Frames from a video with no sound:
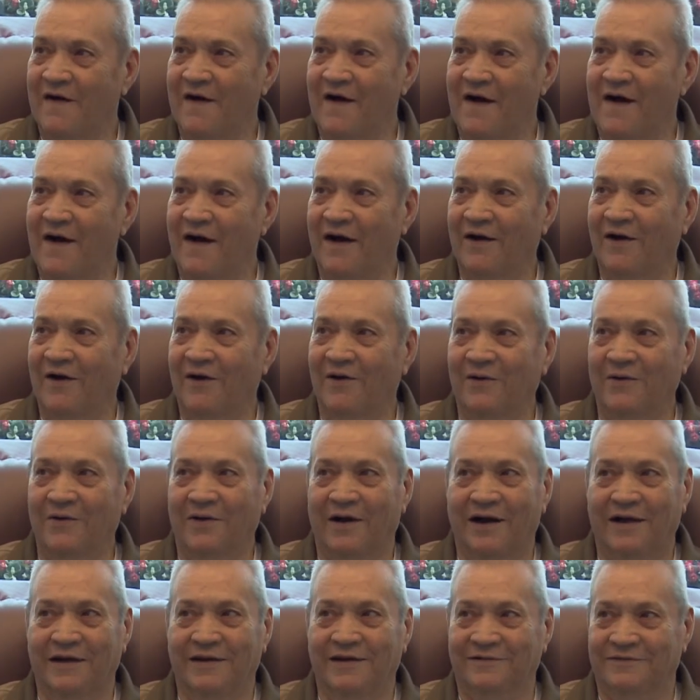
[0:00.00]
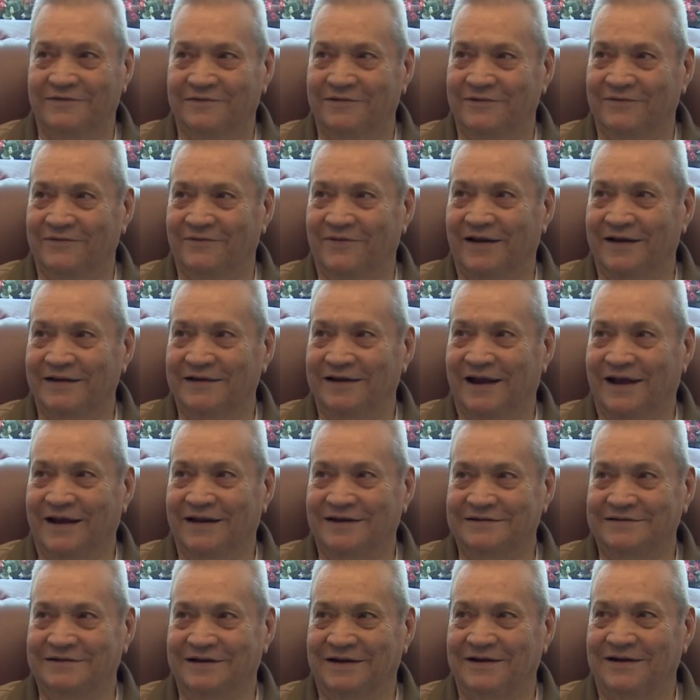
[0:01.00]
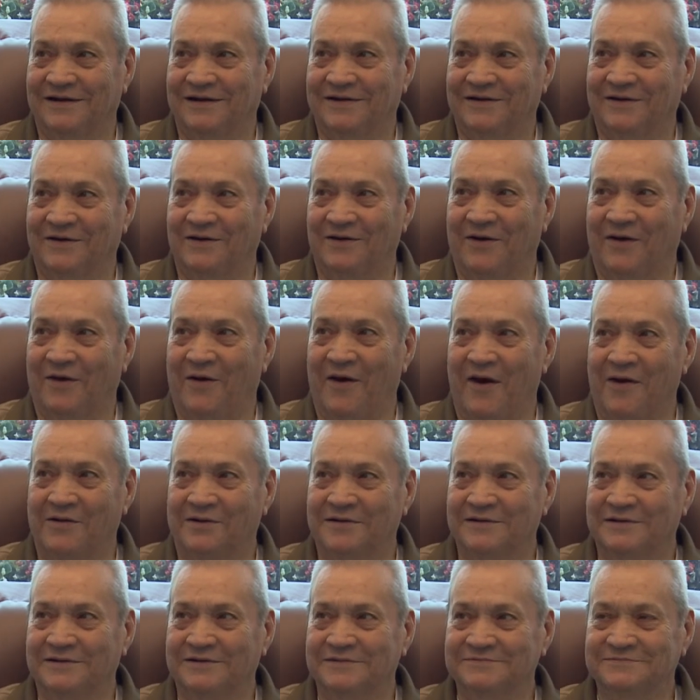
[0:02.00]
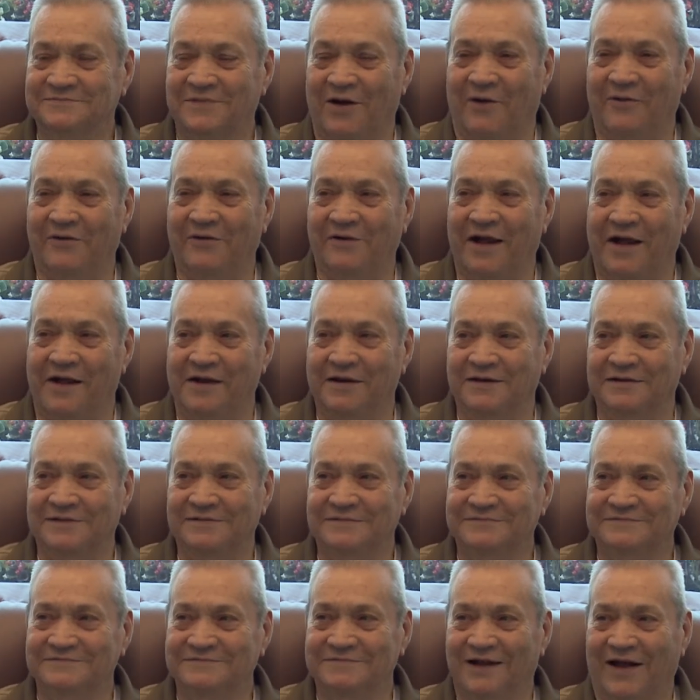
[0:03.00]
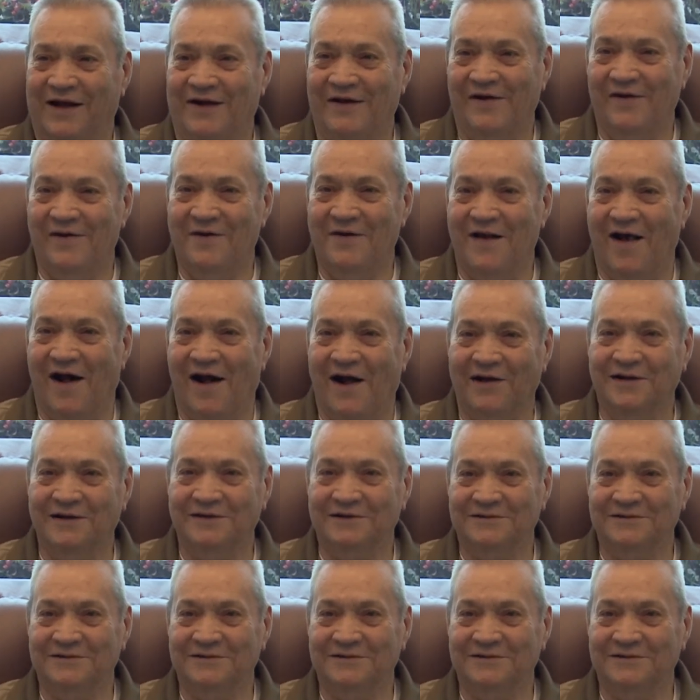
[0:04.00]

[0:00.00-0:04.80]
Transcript: that issues with anemia and bone disease are detected early and treated properly.